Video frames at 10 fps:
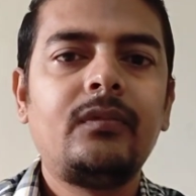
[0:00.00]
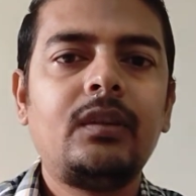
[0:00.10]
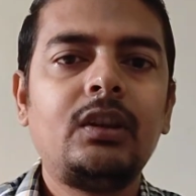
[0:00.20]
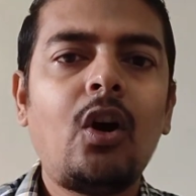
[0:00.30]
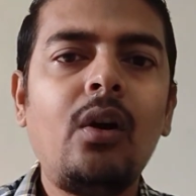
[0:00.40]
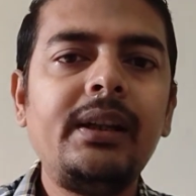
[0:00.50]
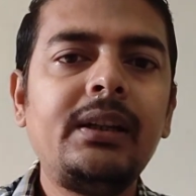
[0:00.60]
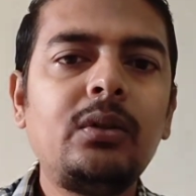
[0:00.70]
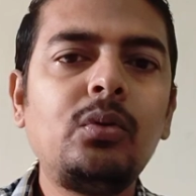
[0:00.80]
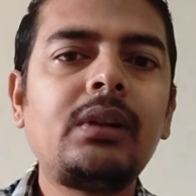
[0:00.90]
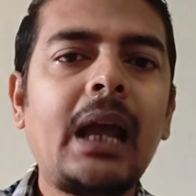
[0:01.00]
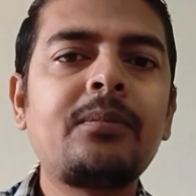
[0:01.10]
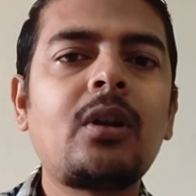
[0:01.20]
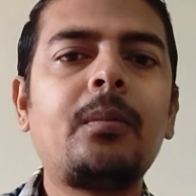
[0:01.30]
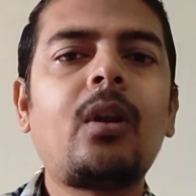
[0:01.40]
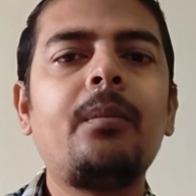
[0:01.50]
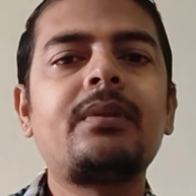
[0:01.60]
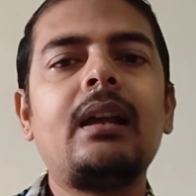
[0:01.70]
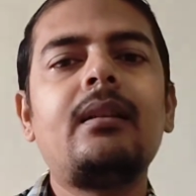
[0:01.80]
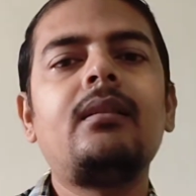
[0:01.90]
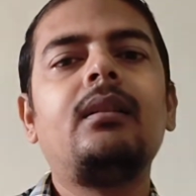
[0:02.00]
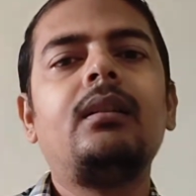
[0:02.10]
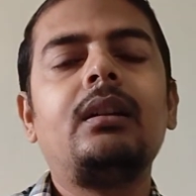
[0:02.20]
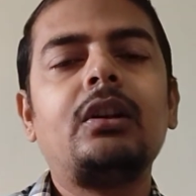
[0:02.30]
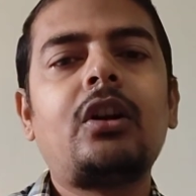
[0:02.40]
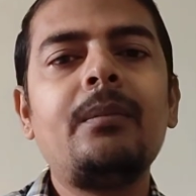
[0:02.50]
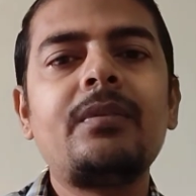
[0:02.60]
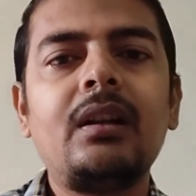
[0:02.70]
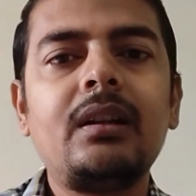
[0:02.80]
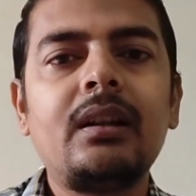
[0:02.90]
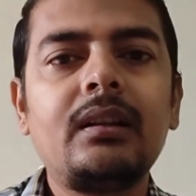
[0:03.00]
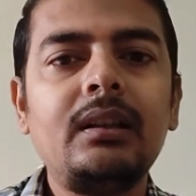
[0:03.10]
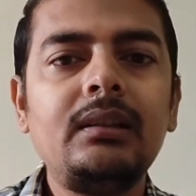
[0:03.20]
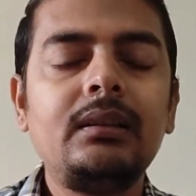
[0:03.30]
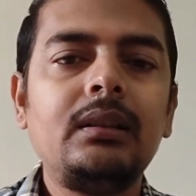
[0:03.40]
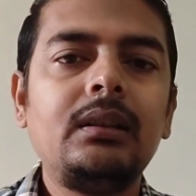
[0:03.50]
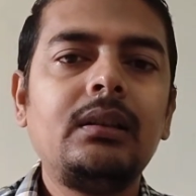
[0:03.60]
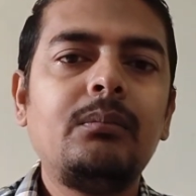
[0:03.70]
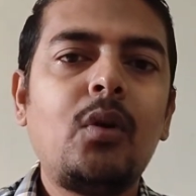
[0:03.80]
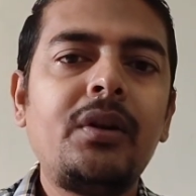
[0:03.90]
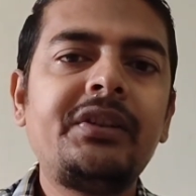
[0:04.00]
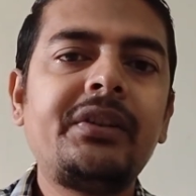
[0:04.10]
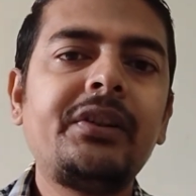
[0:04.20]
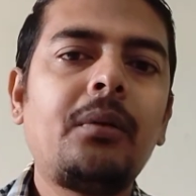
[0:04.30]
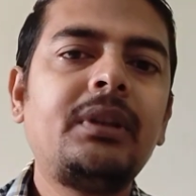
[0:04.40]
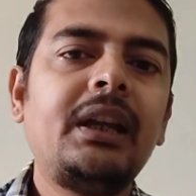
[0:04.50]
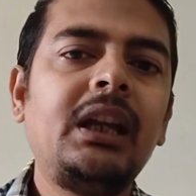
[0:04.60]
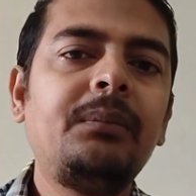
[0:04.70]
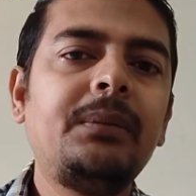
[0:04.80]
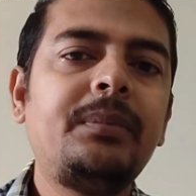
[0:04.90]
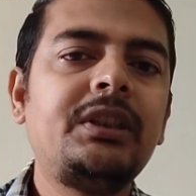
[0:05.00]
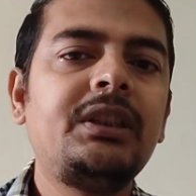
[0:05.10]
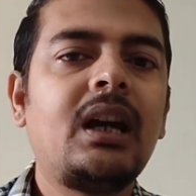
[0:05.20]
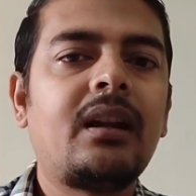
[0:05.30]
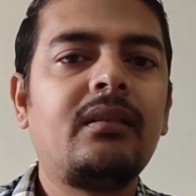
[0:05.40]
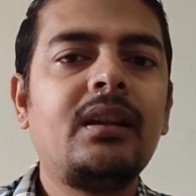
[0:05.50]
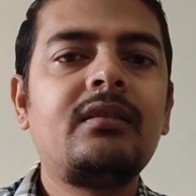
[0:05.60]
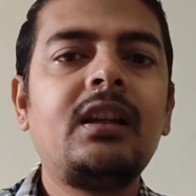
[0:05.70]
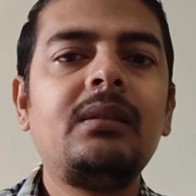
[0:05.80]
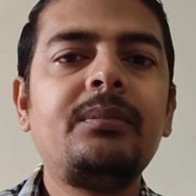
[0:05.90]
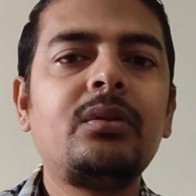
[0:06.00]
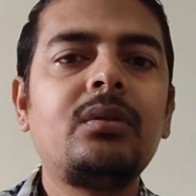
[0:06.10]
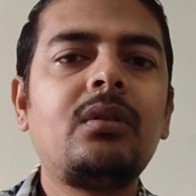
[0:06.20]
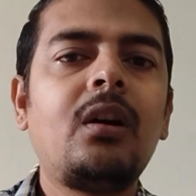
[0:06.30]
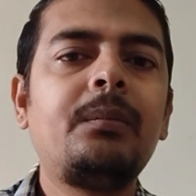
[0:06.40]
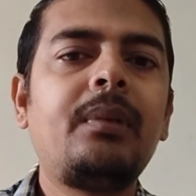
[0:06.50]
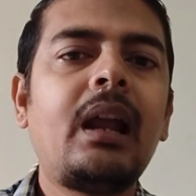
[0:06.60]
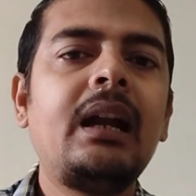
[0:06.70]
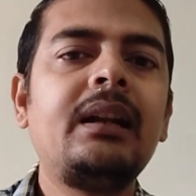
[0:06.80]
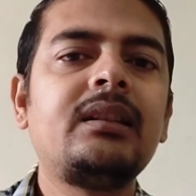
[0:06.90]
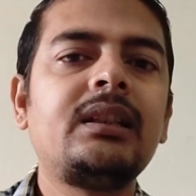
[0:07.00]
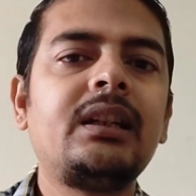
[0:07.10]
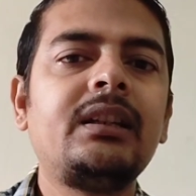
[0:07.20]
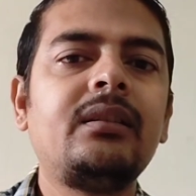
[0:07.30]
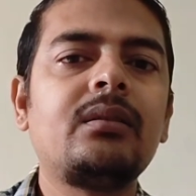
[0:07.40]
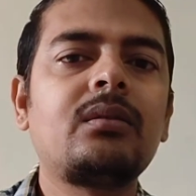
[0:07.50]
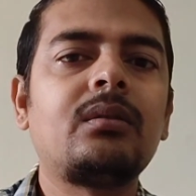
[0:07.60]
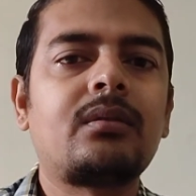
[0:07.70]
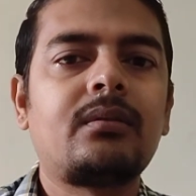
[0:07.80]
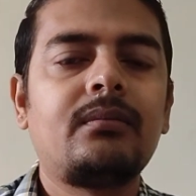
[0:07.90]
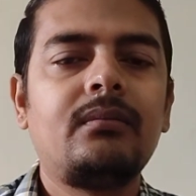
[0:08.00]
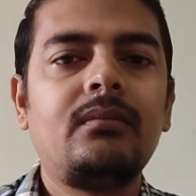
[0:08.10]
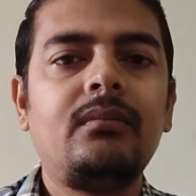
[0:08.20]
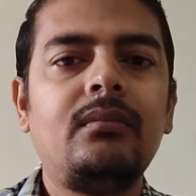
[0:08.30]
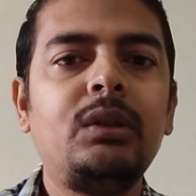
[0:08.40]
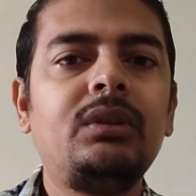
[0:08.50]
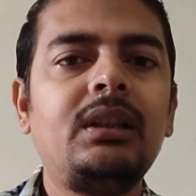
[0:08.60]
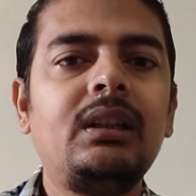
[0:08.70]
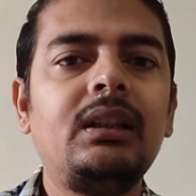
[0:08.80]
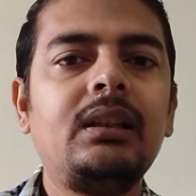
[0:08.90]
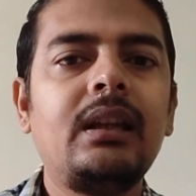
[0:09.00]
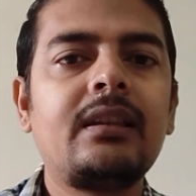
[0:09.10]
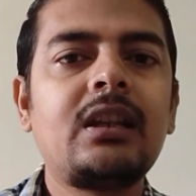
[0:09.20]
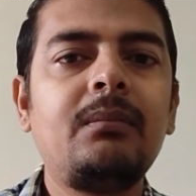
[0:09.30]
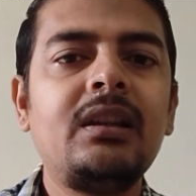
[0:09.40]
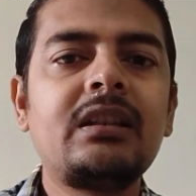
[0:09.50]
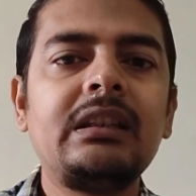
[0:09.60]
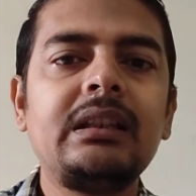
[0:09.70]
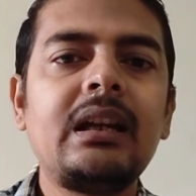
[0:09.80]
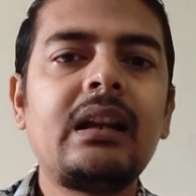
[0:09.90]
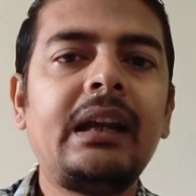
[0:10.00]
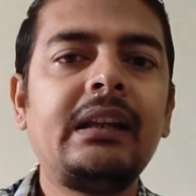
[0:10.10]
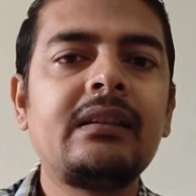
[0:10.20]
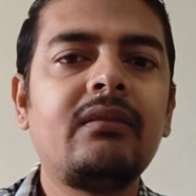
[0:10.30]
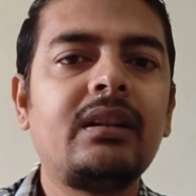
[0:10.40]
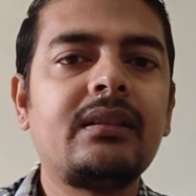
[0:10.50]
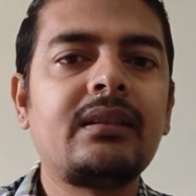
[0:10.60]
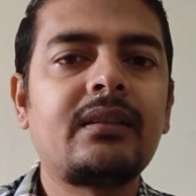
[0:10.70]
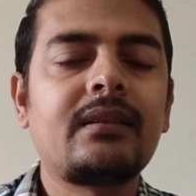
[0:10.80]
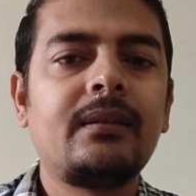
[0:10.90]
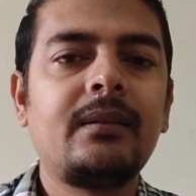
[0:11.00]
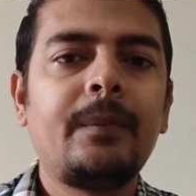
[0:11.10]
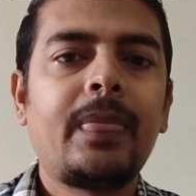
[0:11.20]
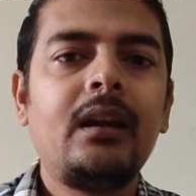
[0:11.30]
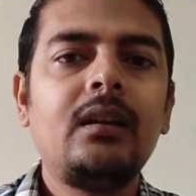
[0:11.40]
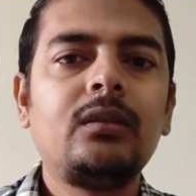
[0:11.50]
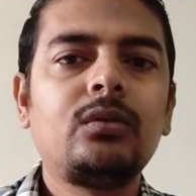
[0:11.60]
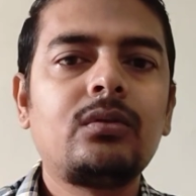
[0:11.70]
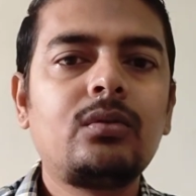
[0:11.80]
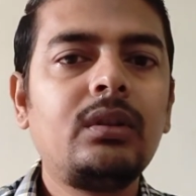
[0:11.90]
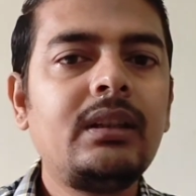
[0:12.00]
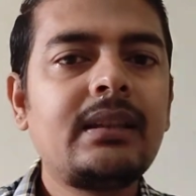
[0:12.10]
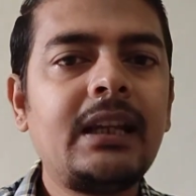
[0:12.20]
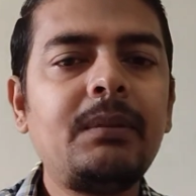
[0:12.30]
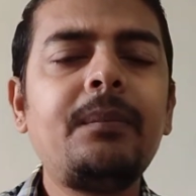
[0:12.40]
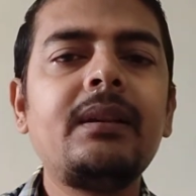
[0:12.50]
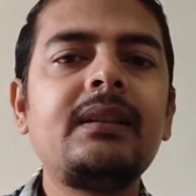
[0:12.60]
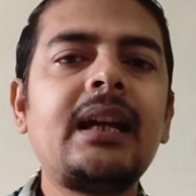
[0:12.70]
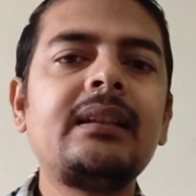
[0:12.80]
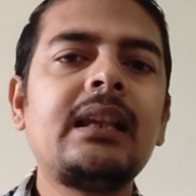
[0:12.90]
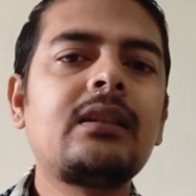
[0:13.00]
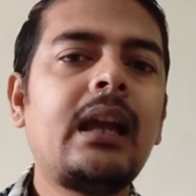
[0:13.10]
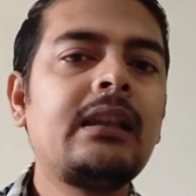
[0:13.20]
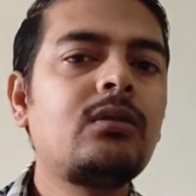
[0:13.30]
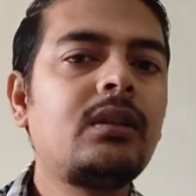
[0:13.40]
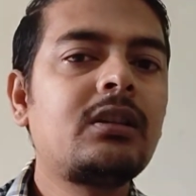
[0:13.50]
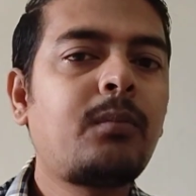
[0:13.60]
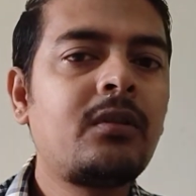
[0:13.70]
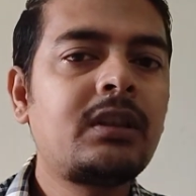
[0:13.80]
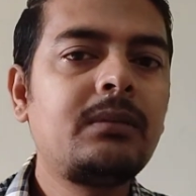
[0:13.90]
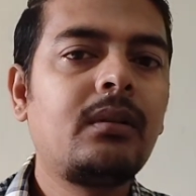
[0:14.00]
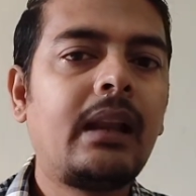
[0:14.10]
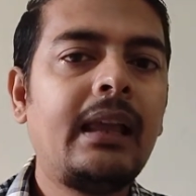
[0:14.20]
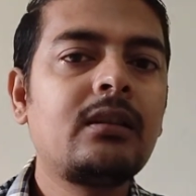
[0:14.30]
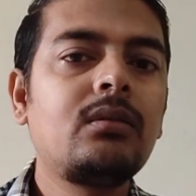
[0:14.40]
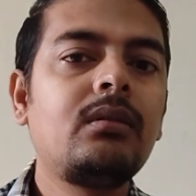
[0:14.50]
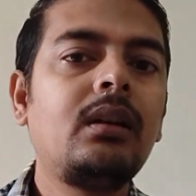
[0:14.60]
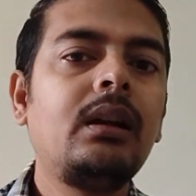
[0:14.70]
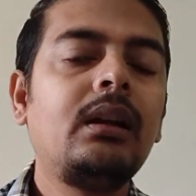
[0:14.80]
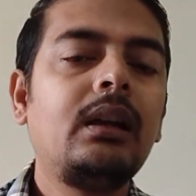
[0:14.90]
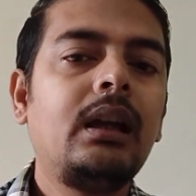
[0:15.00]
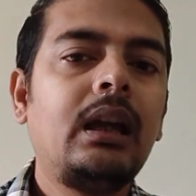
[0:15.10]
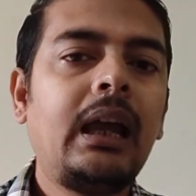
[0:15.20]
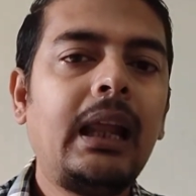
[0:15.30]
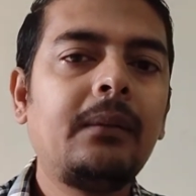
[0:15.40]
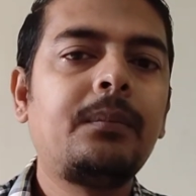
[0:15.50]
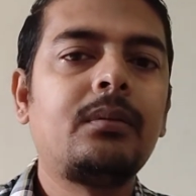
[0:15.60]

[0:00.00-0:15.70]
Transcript: The only two types of crops comes under the monitoring of the NBPGR, National Bureau of Plant Genetic Resource, New Delhi, established in the year 1976. So this NBPGR is also responsible, also help